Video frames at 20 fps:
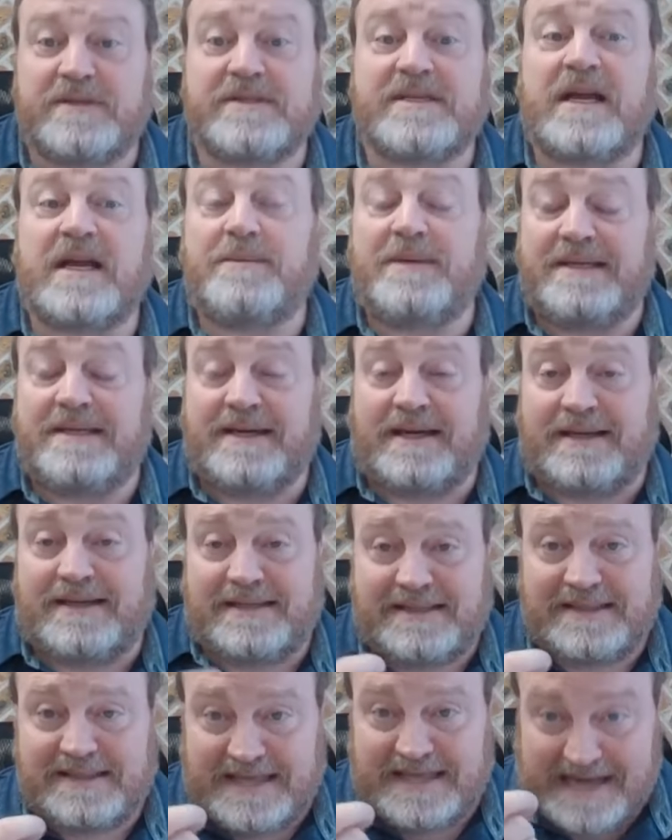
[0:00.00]
It's got to be
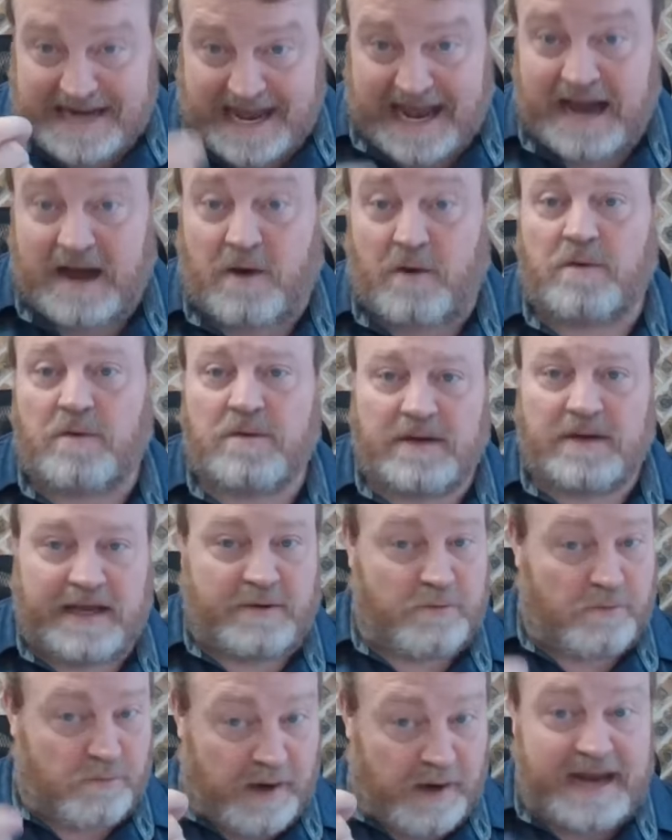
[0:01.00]
done now,
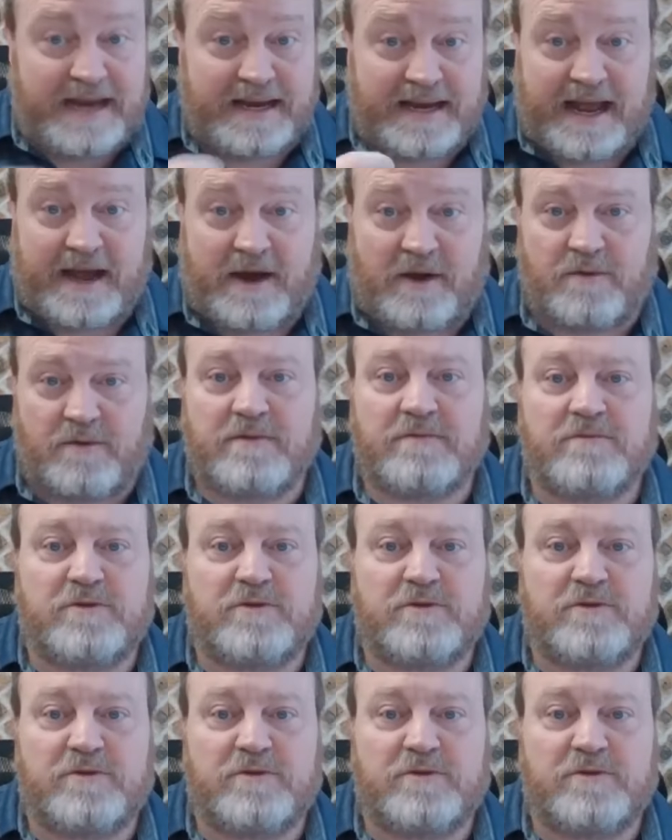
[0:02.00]
like right now.